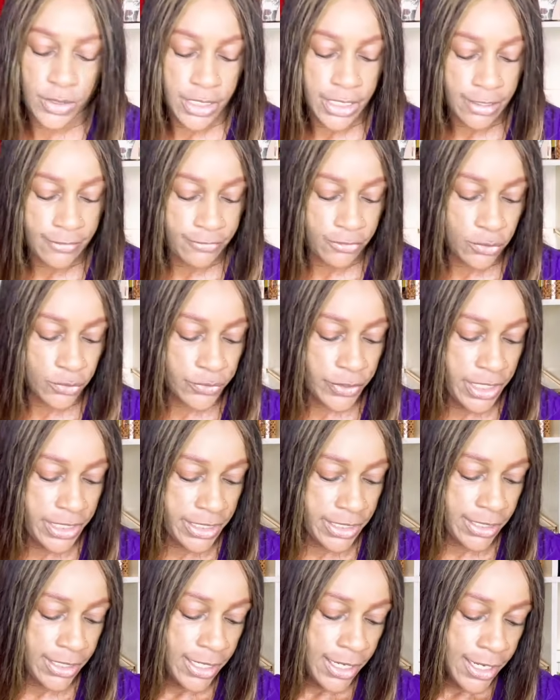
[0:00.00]
have
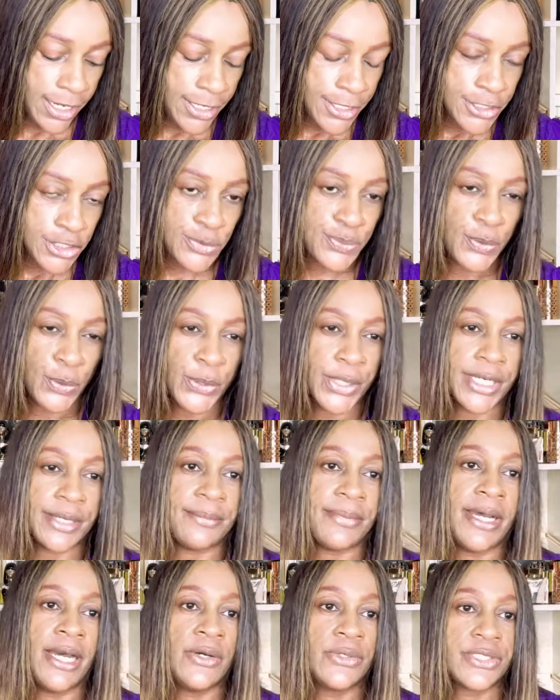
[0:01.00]
already spoken
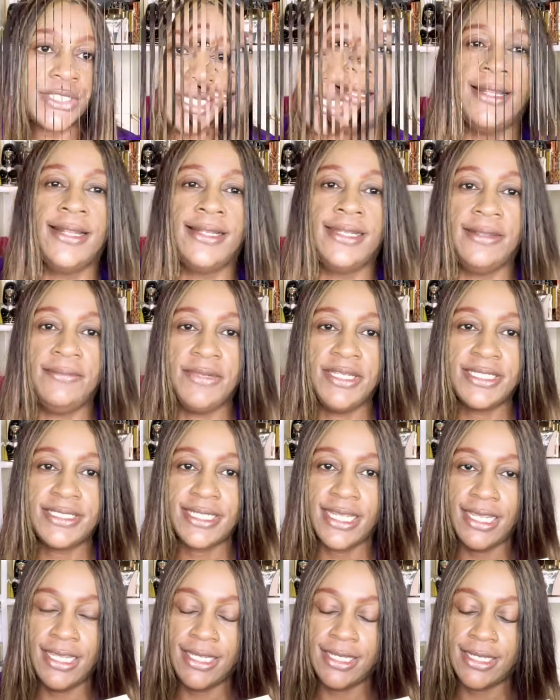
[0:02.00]
about it. Let me
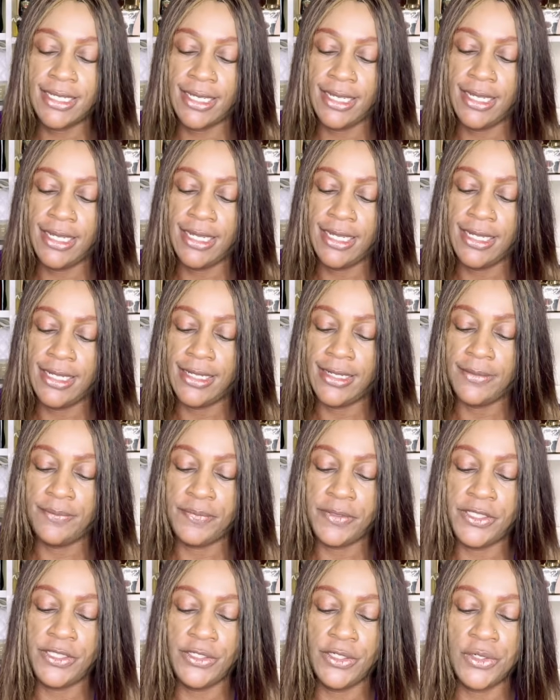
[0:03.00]
take
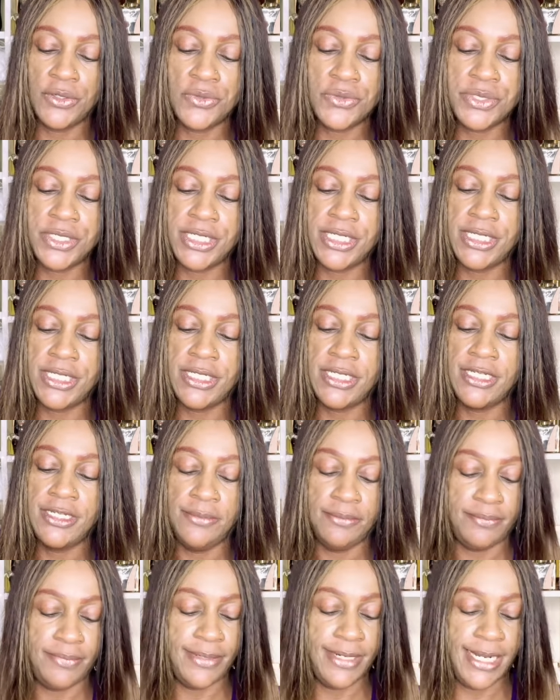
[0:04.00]
Peony,
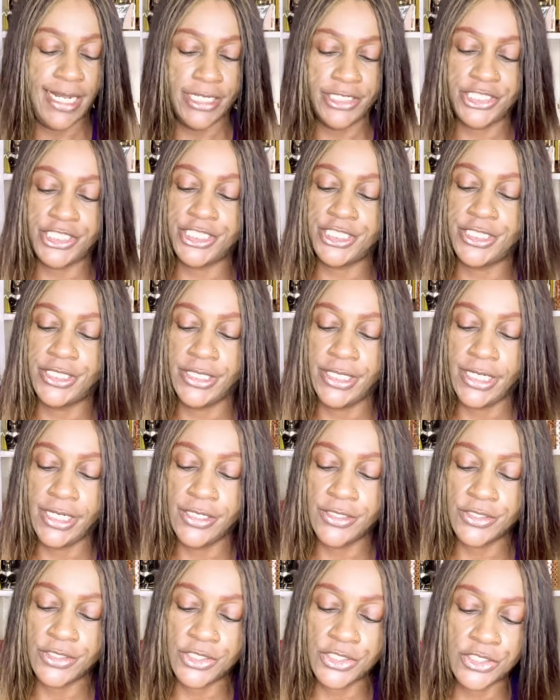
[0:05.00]
Blush,
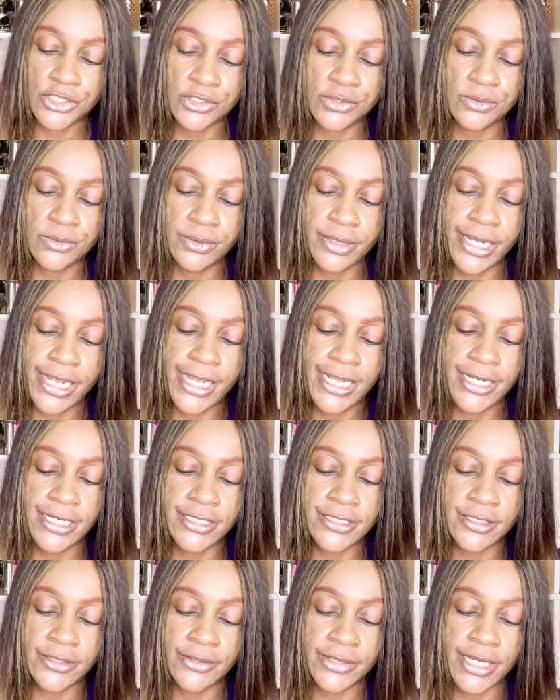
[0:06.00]
and
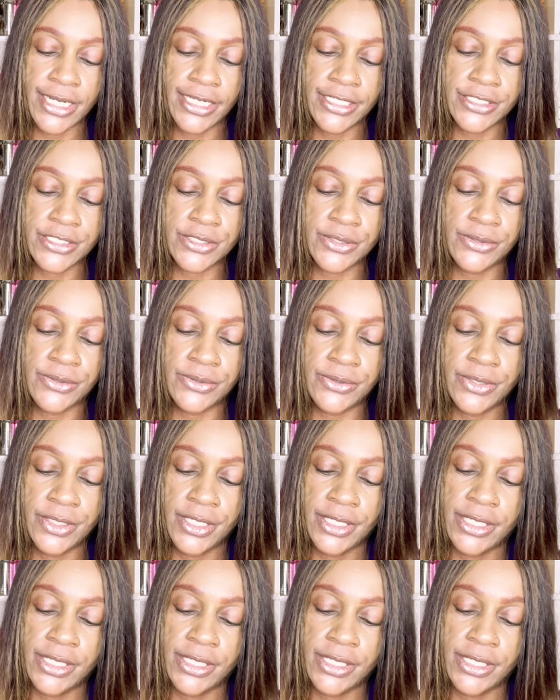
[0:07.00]
Suede. Okay, so